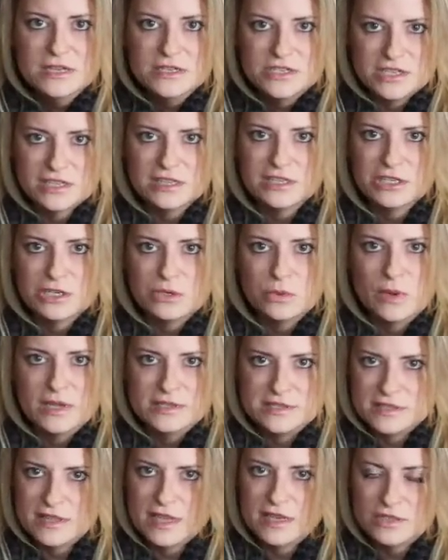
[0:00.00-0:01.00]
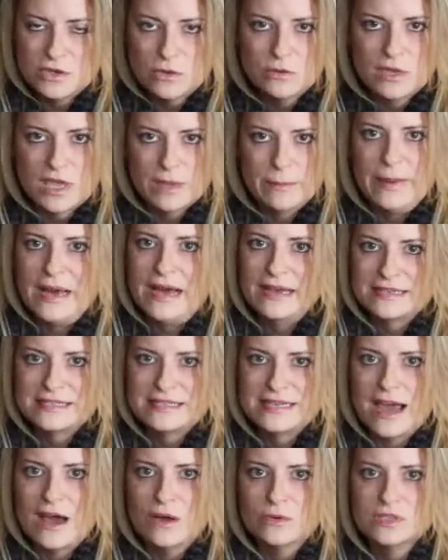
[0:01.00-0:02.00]
to the little ones and they don't get
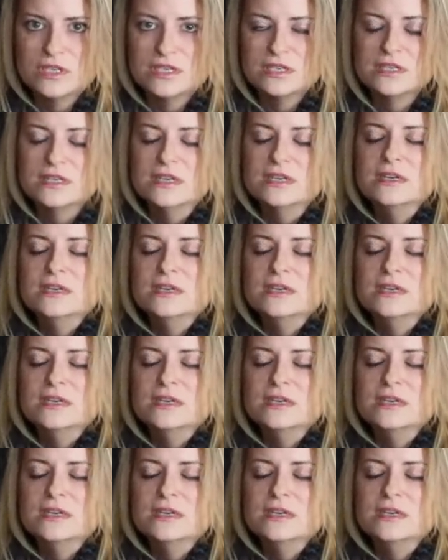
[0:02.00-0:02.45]
boxed out.